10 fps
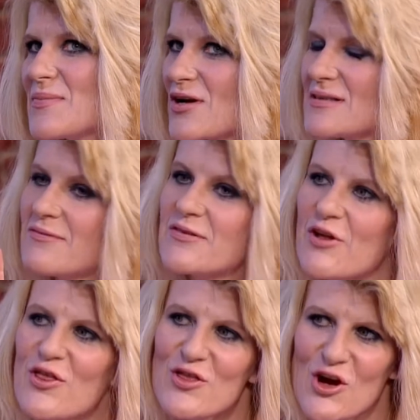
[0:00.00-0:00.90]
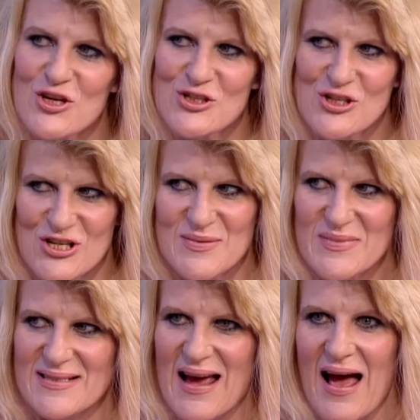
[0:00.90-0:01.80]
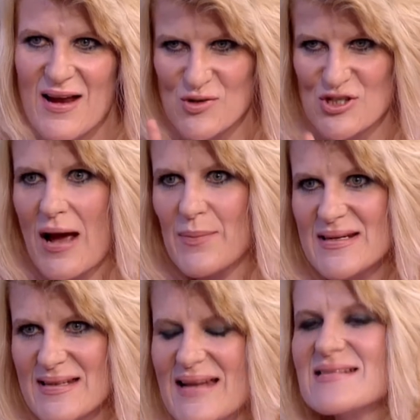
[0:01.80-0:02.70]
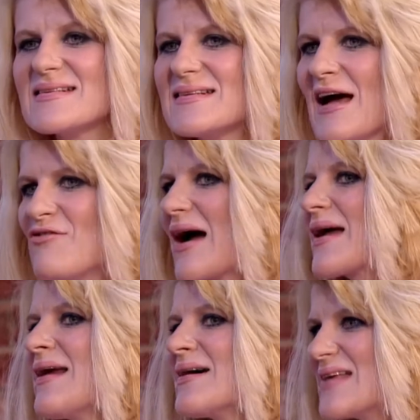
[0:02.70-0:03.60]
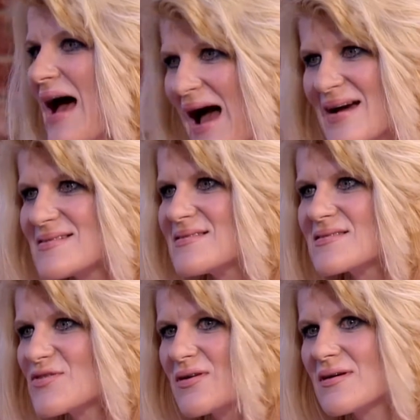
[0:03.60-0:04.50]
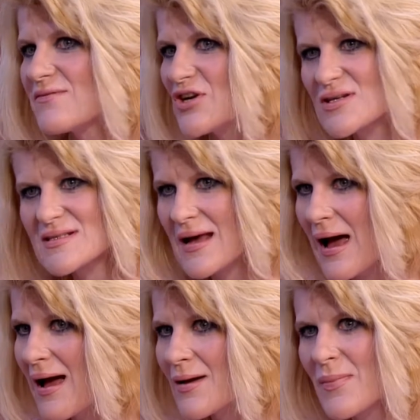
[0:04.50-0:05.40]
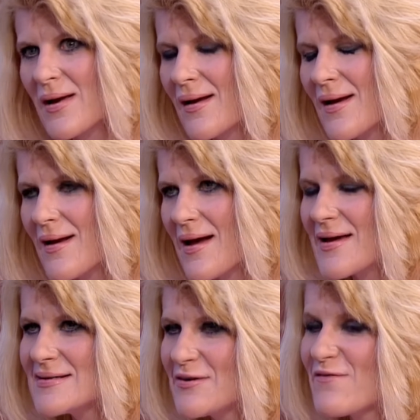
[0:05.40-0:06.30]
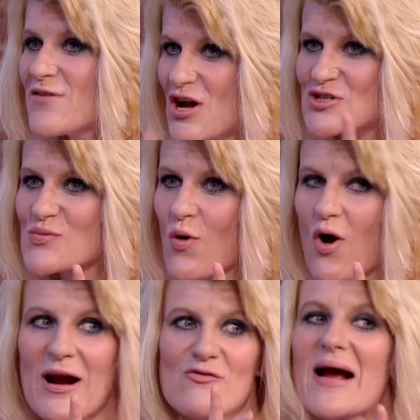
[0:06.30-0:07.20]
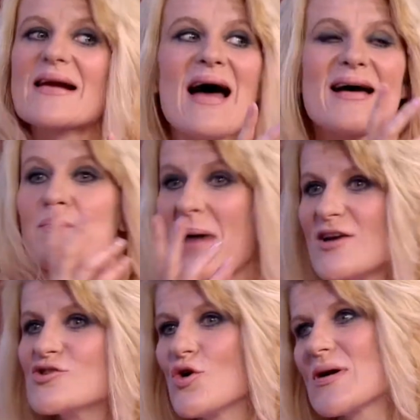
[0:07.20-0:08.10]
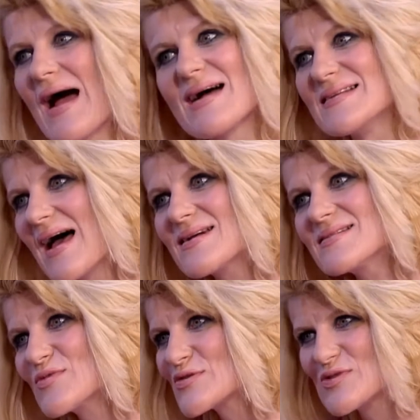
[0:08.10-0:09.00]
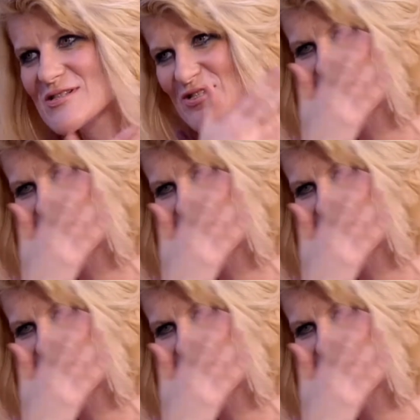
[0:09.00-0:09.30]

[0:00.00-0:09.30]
because after the third adjustment I had, which happened yesterday, I recognised the accent for the first time. Mm. And the first one I recognised my Geordie accent, which yeah.